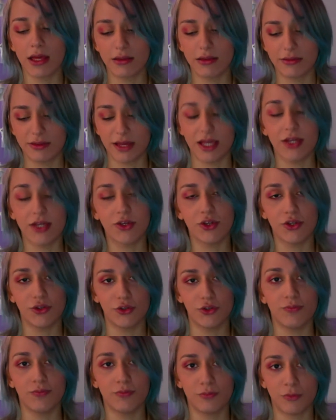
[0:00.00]
take
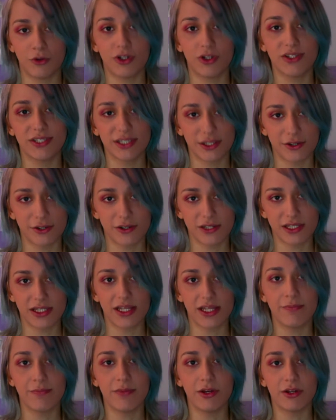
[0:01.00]
YouTube more
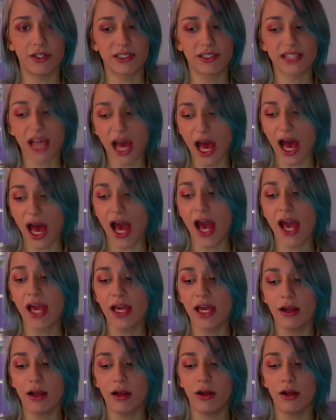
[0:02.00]
seriously because I